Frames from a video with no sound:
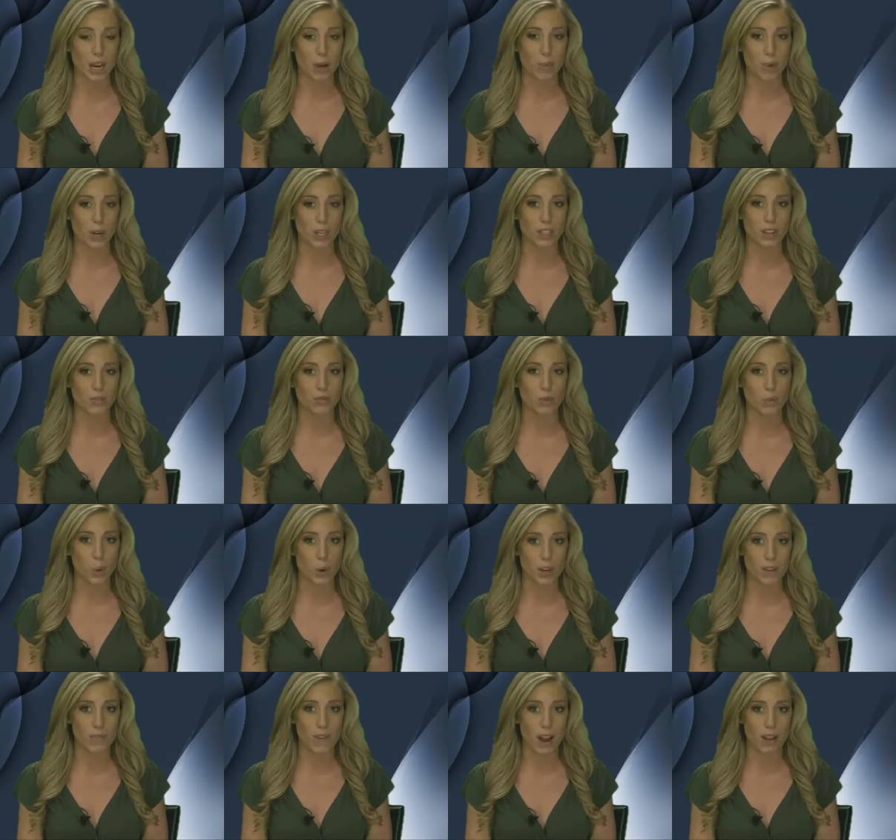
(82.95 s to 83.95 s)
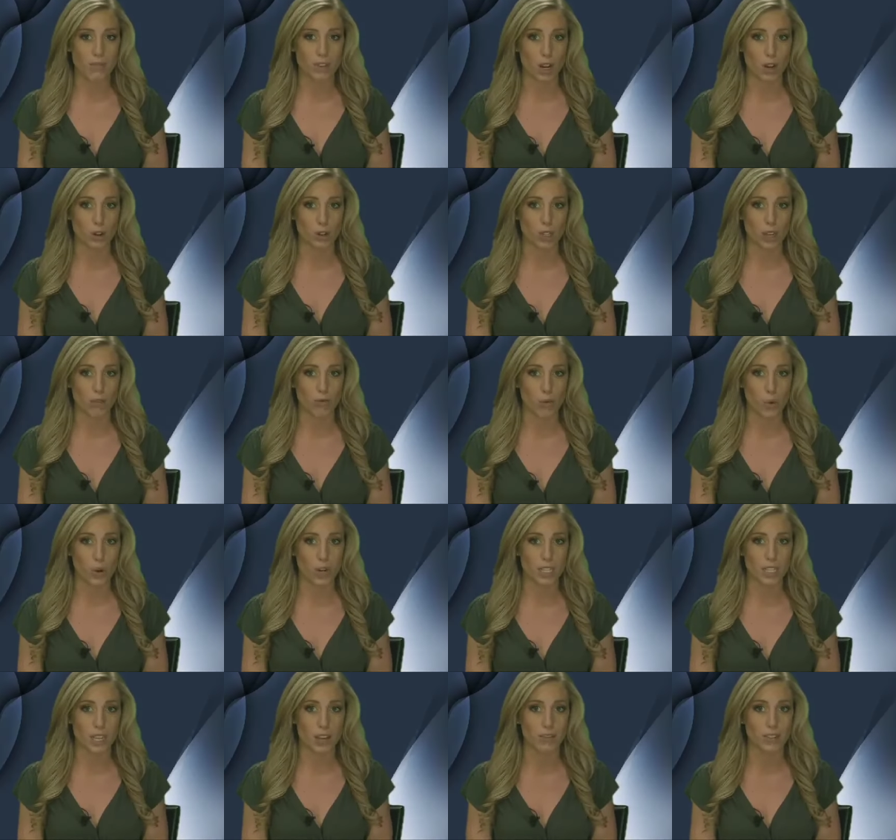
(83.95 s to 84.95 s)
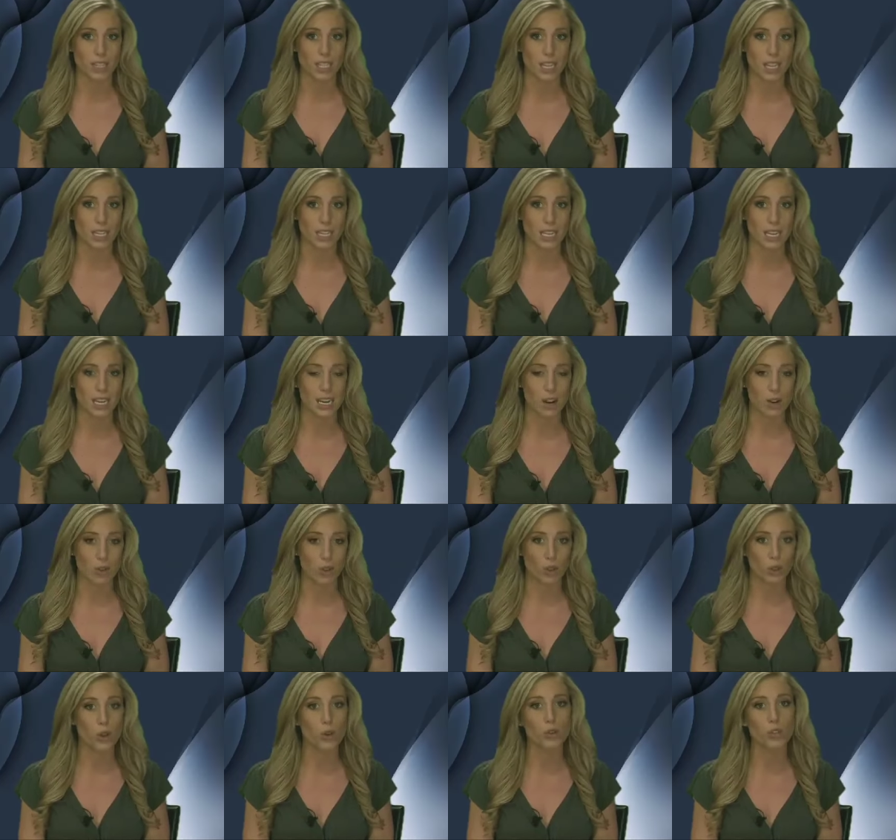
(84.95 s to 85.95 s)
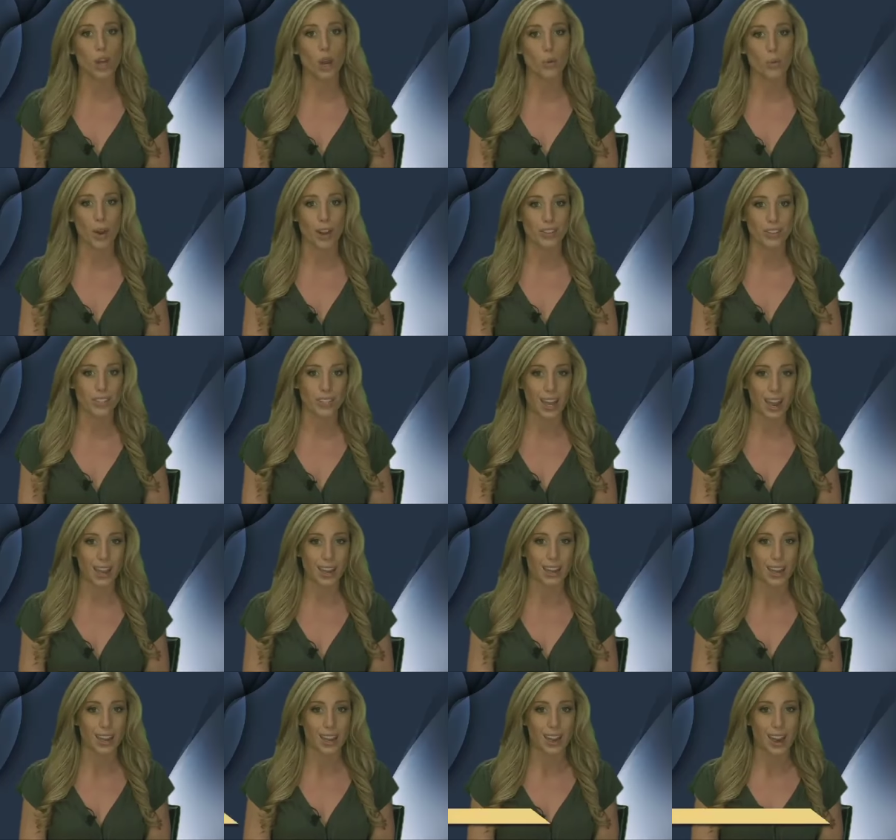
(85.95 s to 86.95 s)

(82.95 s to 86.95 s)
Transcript: at a price of $25.47 near the close on Wednesday.